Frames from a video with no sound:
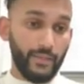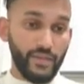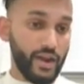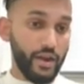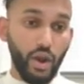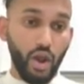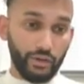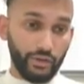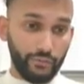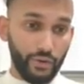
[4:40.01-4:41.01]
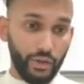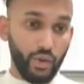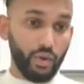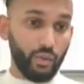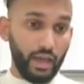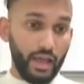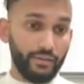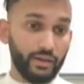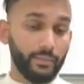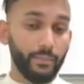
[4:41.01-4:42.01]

They are not good for you. You want to have it